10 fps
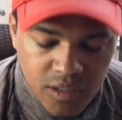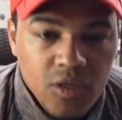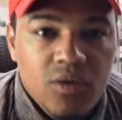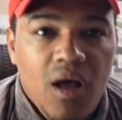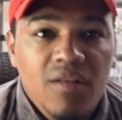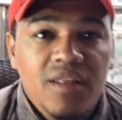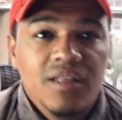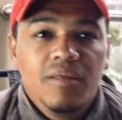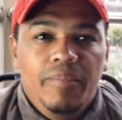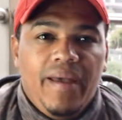So now
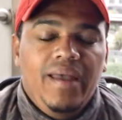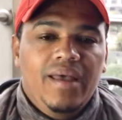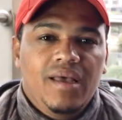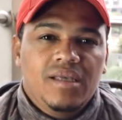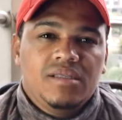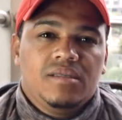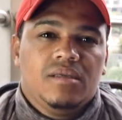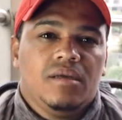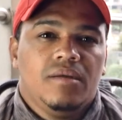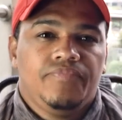that the bank has
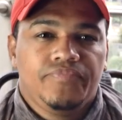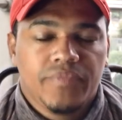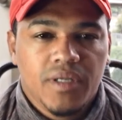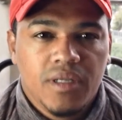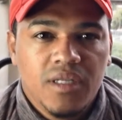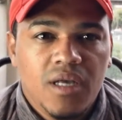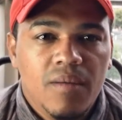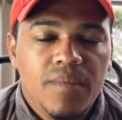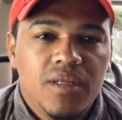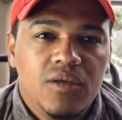
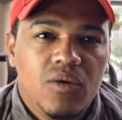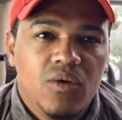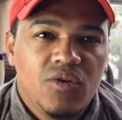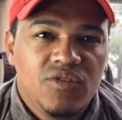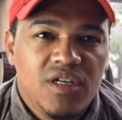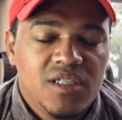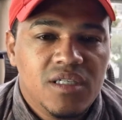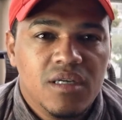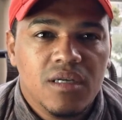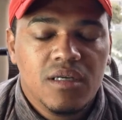determined your risk
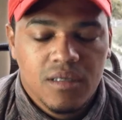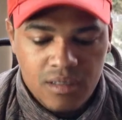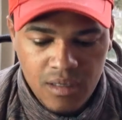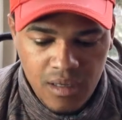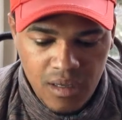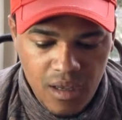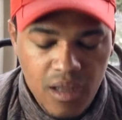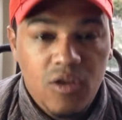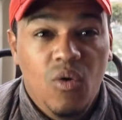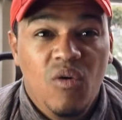
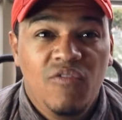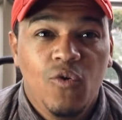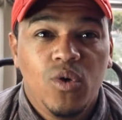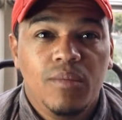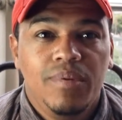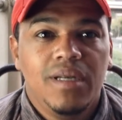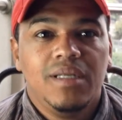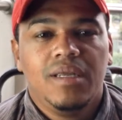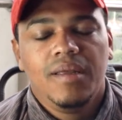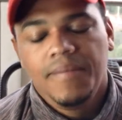and your
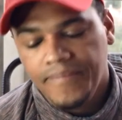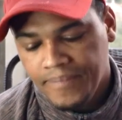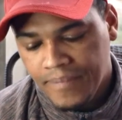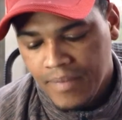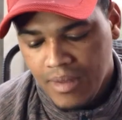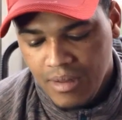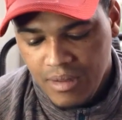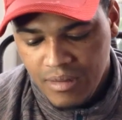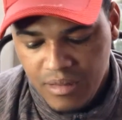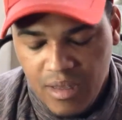affordability,
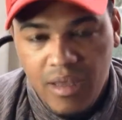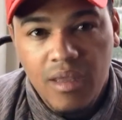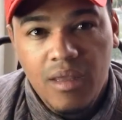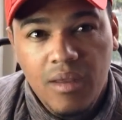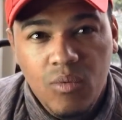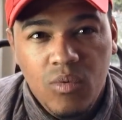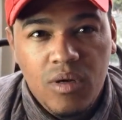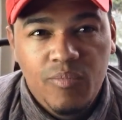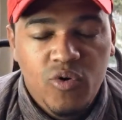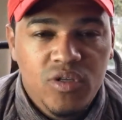they
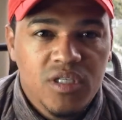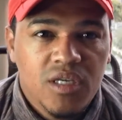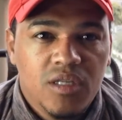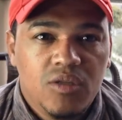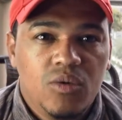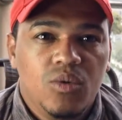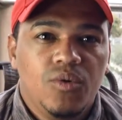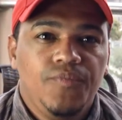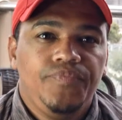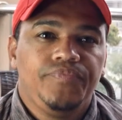will proceed to